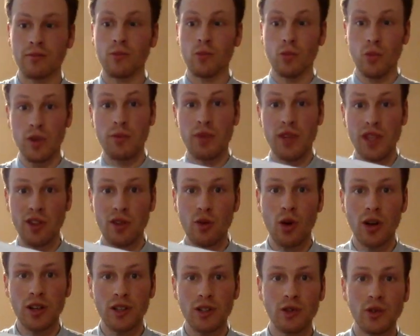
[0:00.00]
would be the
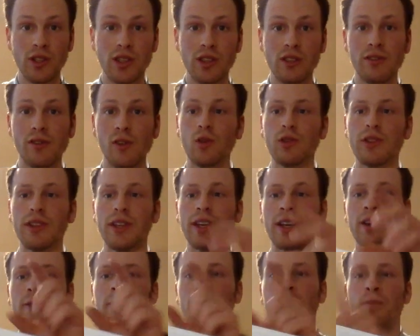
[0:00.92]
one doing the folding.
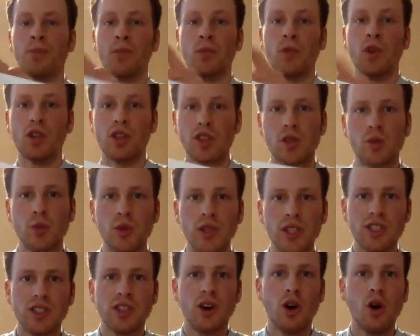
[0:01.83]

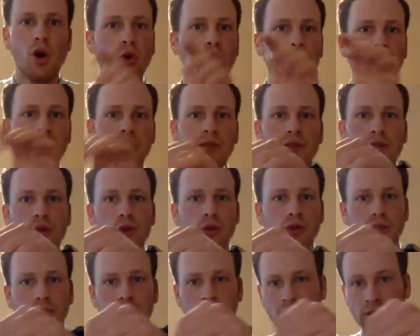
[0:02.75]
Switch the hold and fold.